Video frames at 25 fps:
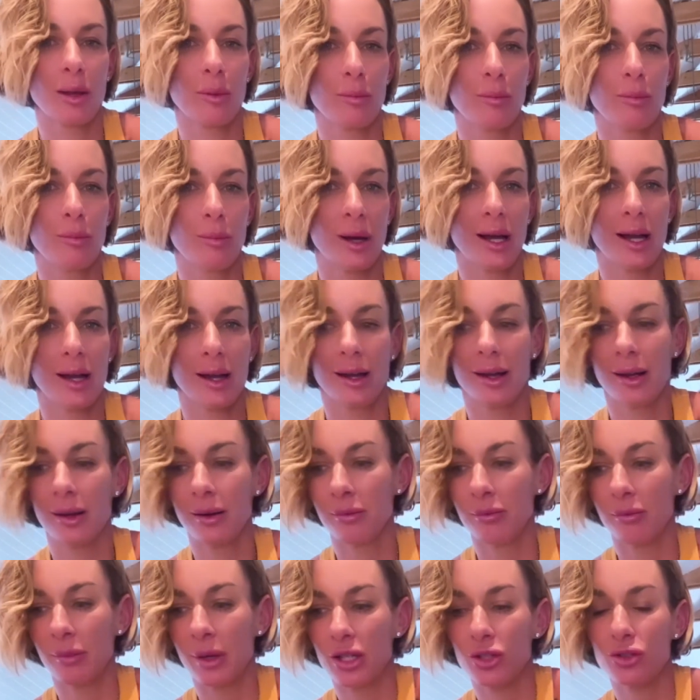my
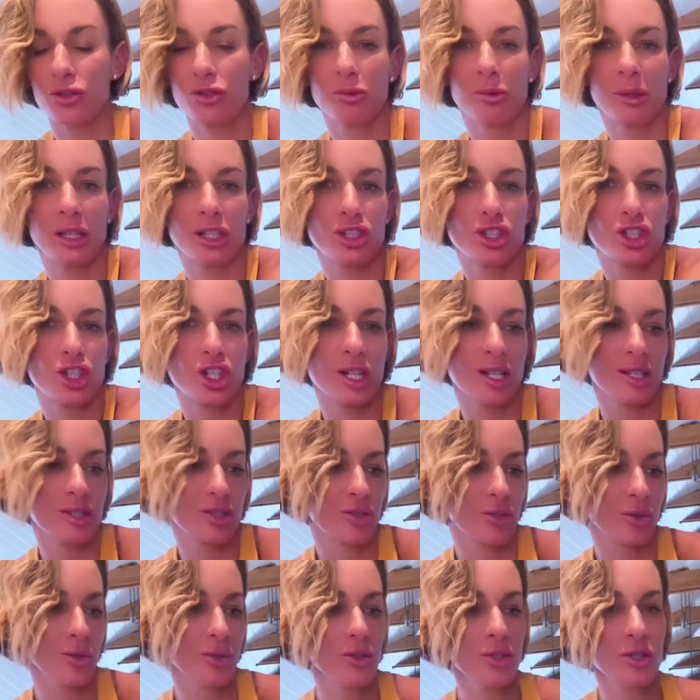mushroom and cheese
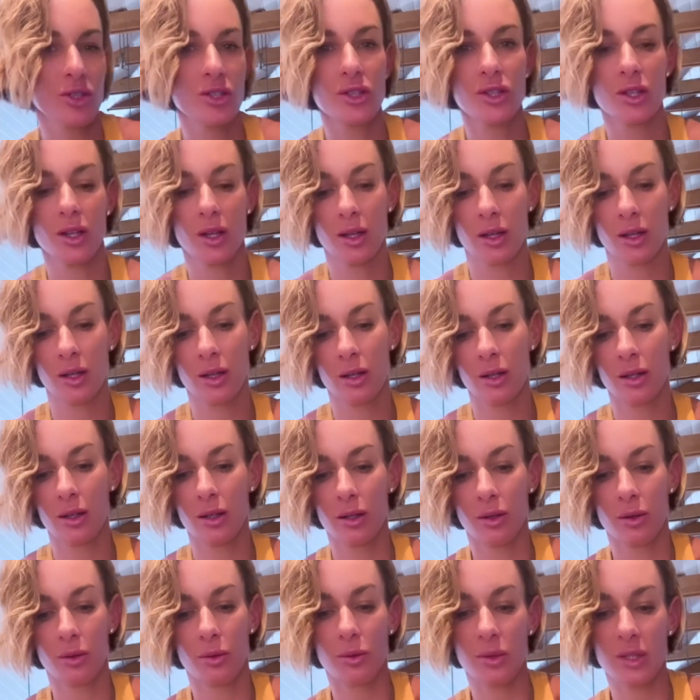sauce,
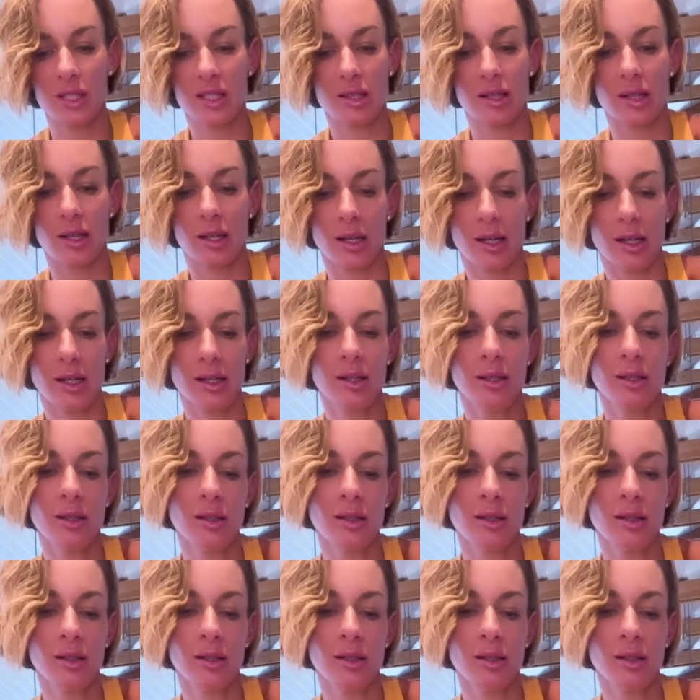whisk it in,